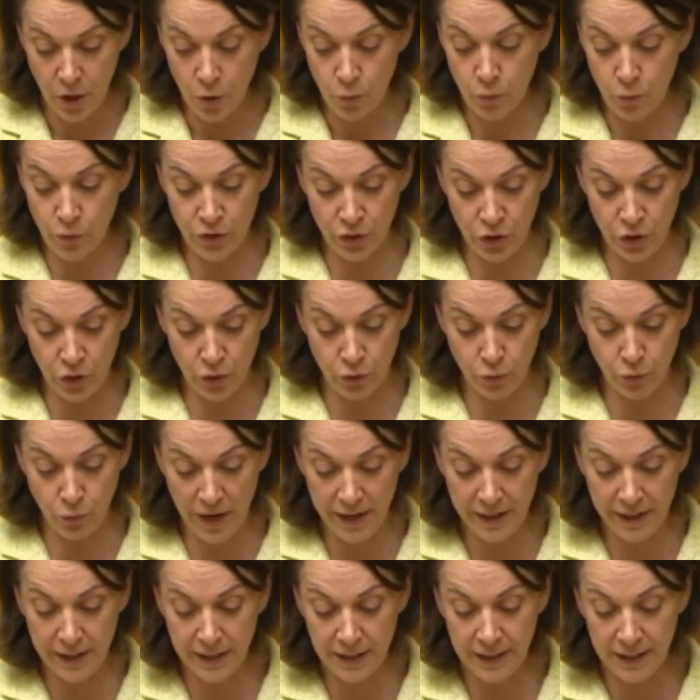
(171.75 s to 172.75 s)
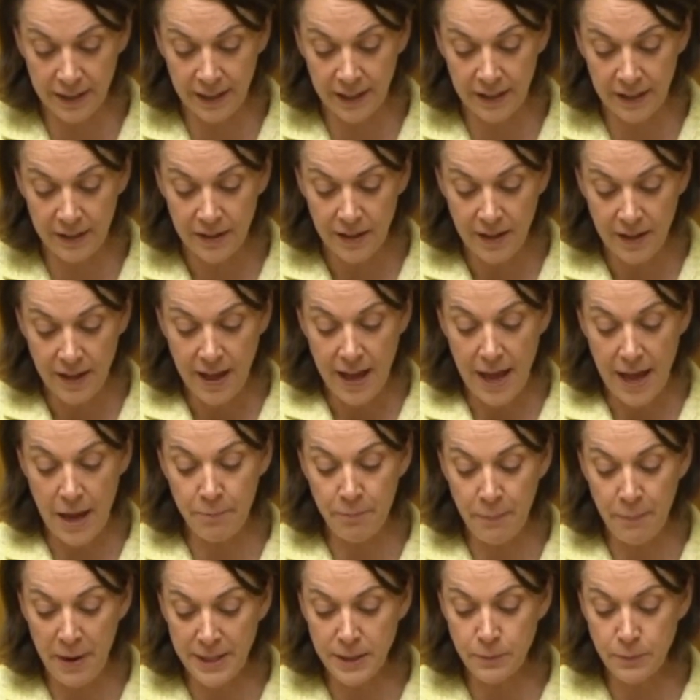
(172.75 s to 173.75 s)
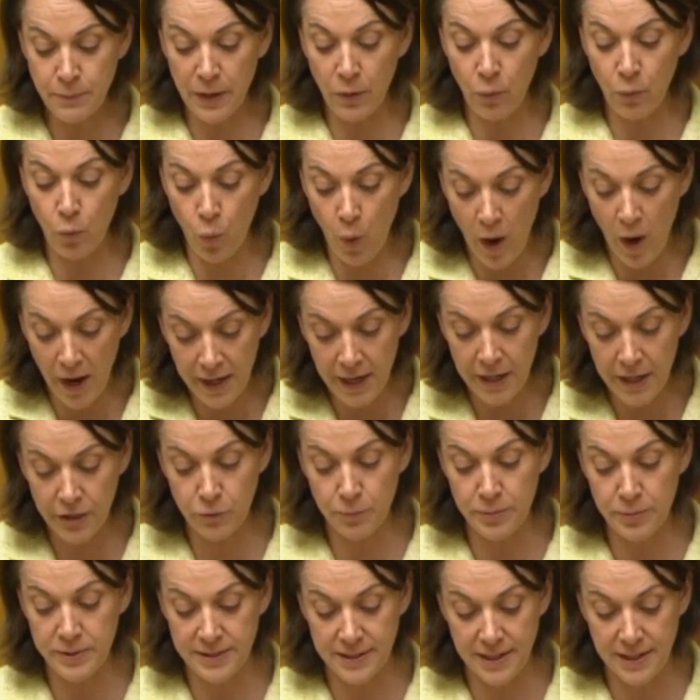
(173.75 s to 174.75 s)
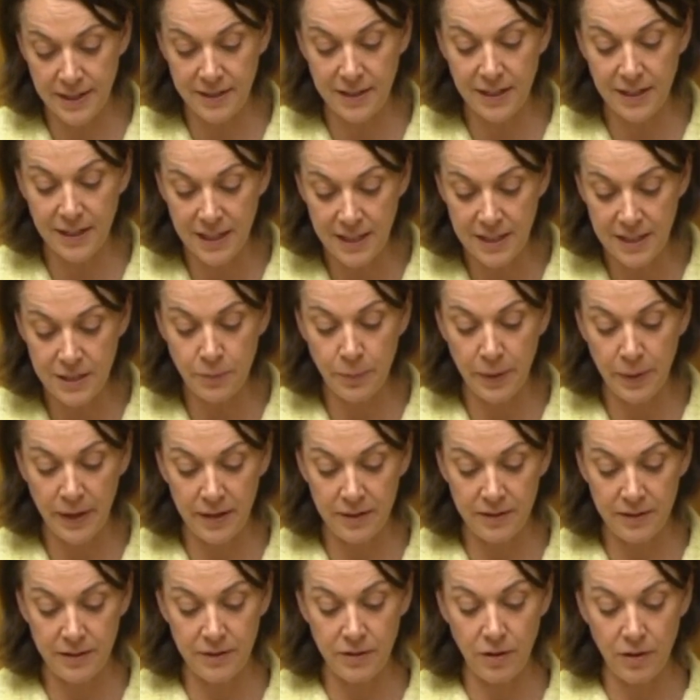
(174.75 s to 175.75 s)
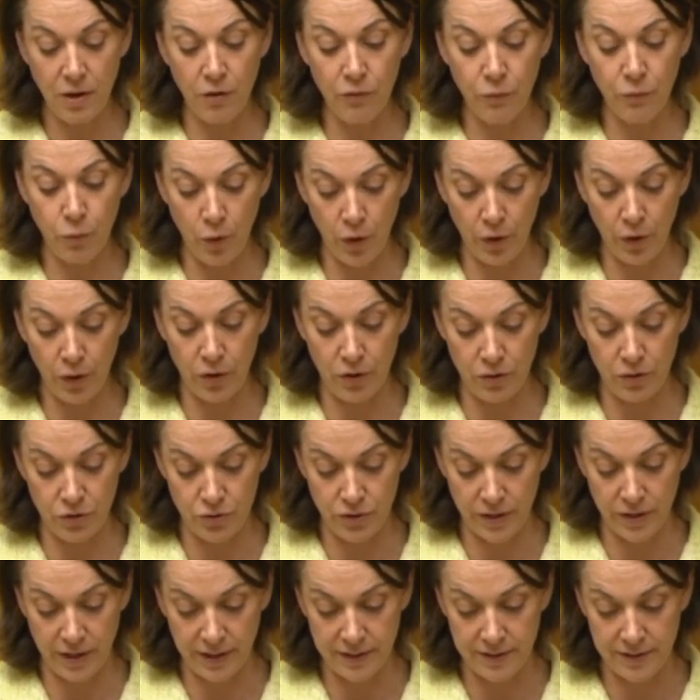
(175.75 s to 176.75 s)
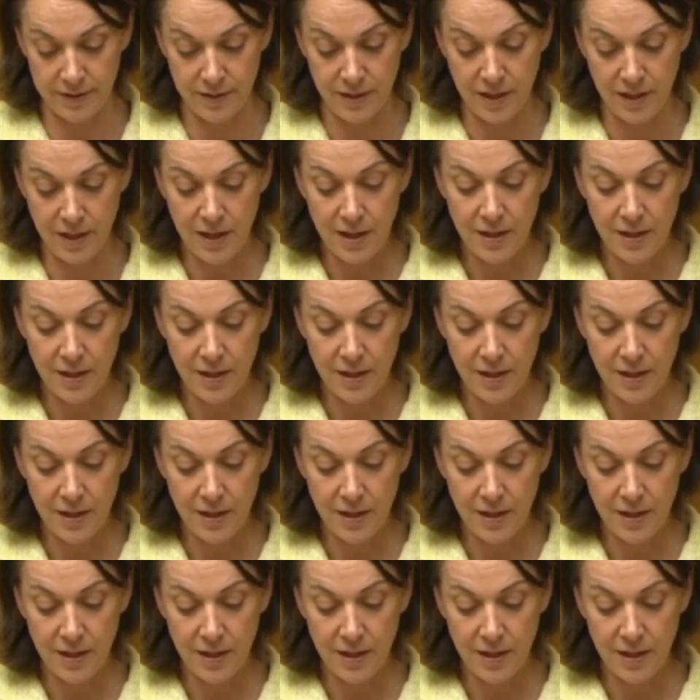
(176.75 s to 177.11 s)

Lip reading: renewed regularly, and must be 100% independent of work contracts.